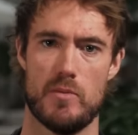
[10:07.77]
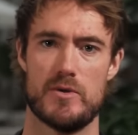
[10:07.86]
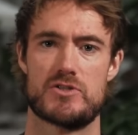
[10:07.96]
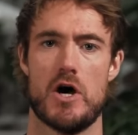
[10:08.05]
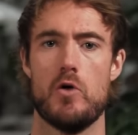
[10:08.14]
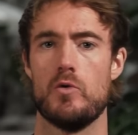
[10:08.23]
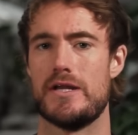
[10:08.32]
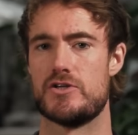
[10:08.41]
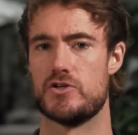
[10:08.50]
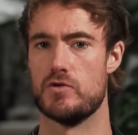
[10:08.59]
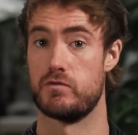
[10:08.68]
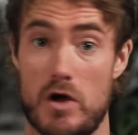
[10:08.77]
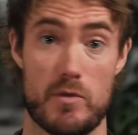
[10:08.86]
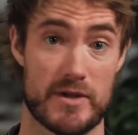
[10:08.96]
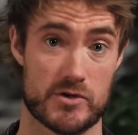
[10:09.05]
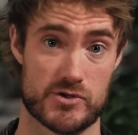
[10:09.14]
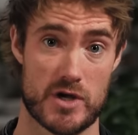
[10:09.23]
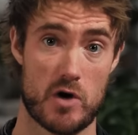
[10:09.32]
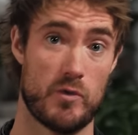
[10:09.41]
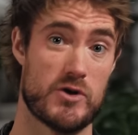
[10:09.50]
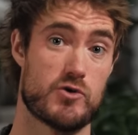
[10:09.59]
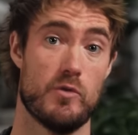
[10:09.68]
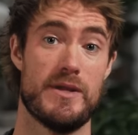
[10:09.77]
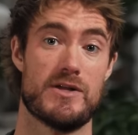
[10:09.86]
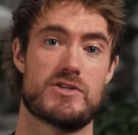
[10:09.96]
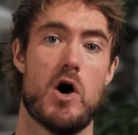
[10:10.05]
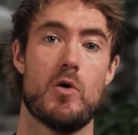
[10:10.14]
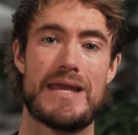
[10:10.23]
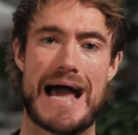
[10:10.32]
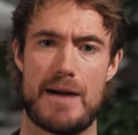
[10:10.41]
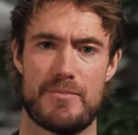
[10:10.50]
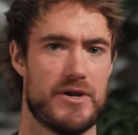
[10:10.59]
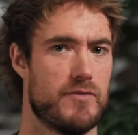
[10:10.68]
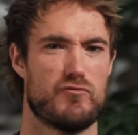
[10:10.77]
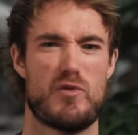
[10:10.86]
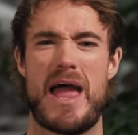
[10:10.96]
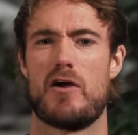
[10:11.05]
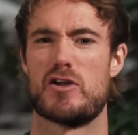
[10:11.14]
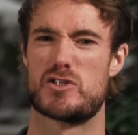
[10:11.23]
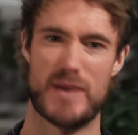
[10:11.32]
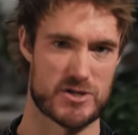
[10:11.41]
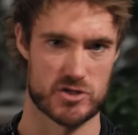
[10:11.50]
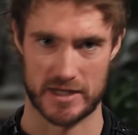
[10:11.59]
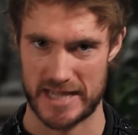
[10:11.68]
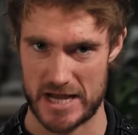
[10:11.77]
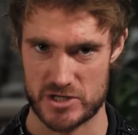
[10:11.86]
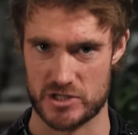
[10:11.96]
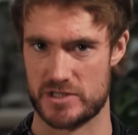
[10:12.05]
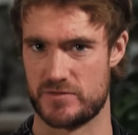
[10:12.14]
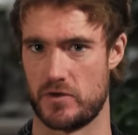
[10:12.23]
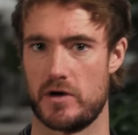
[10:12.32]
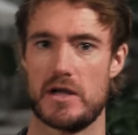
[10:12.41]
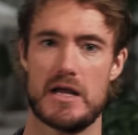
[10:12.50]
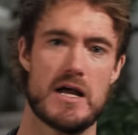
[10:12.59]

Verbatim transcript: almost only do flow meals. Ritual meals only happen on rare and special occasions for